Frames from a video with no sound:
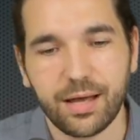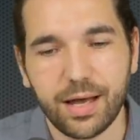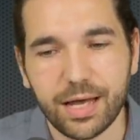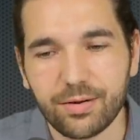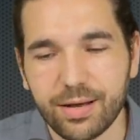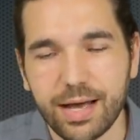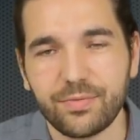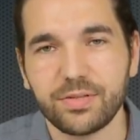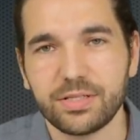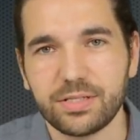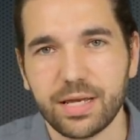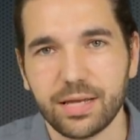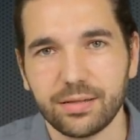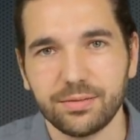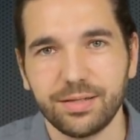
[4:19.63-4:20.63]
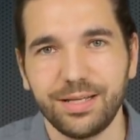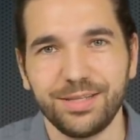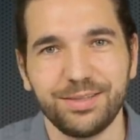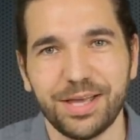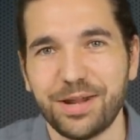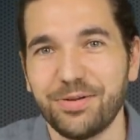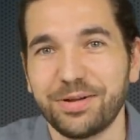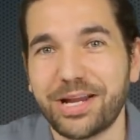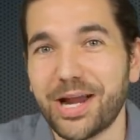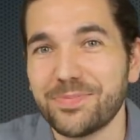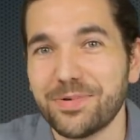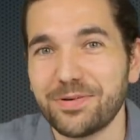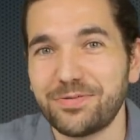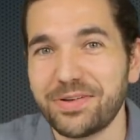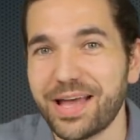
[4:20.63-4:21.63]
I don't have to say it. They don't care
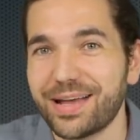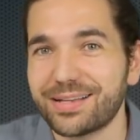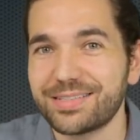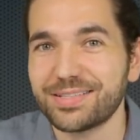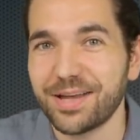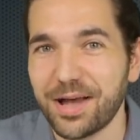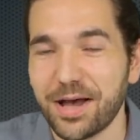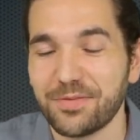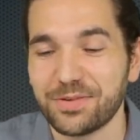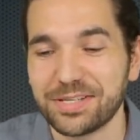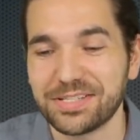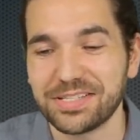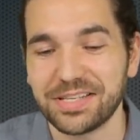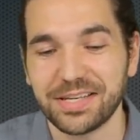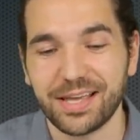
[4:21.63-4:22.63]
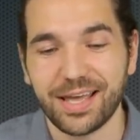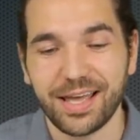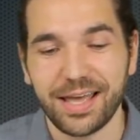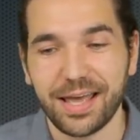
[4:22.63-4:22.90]
about facts, obviously.